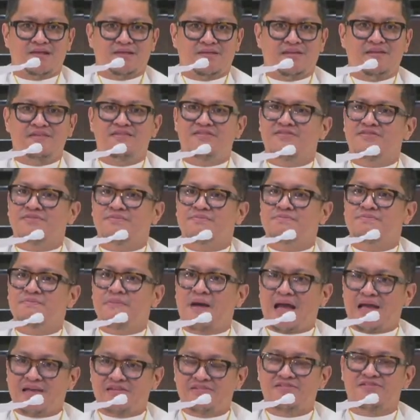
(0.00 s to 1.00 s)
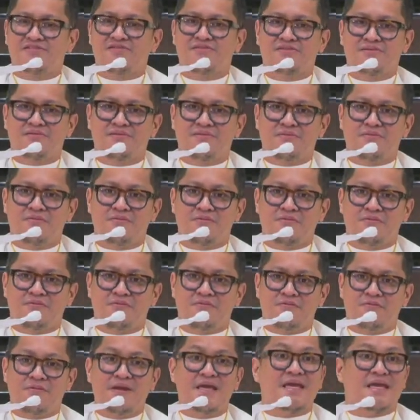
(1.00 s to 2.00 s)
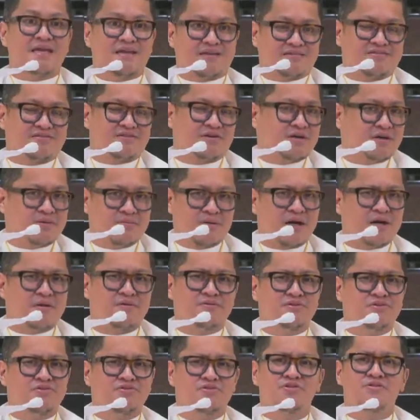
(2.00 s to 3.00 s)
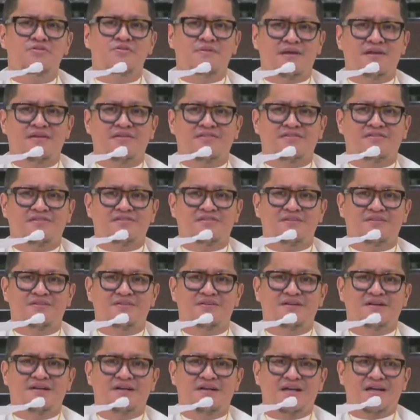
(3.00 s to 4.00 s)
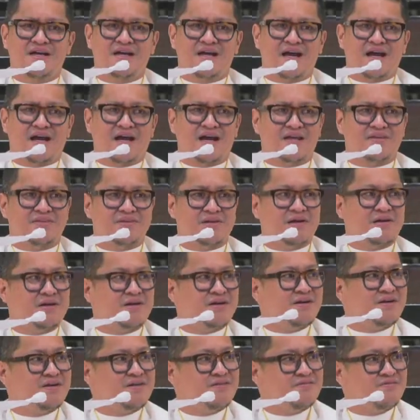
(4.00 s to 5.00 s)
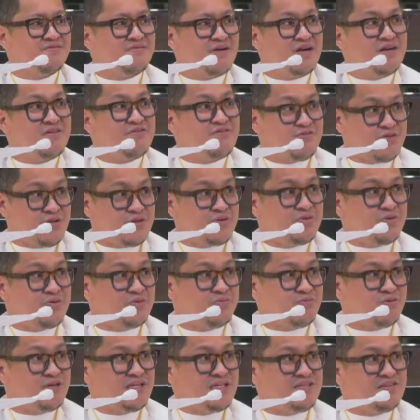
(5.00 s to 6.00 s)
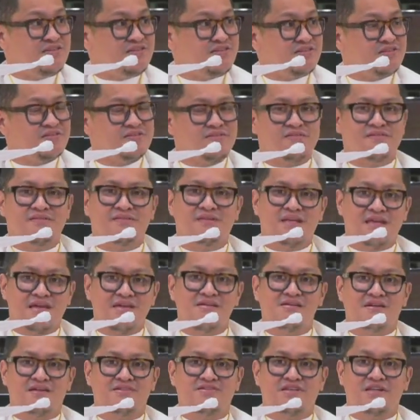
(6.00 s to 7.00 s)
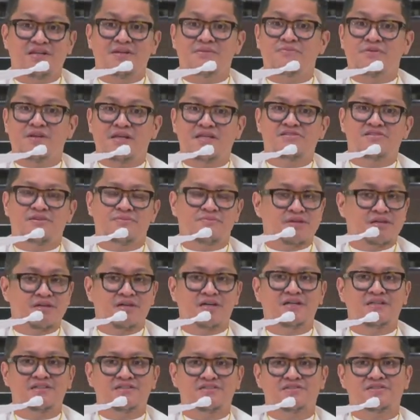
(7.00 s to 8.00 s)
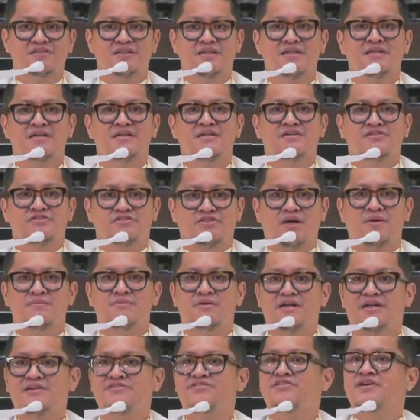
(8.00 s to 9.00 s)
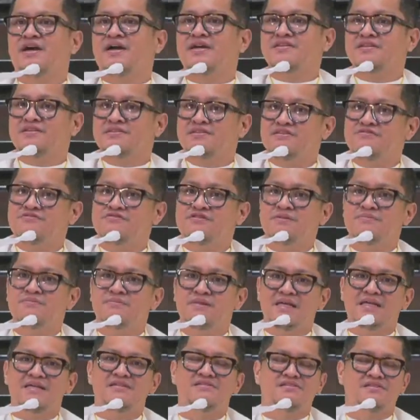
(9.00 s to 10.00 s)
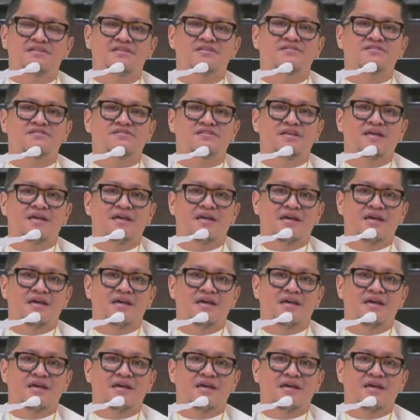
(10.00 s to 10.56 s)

these past weeks, or around 2 weeks, no, there are very few priests here celebrating because some are assigned in different places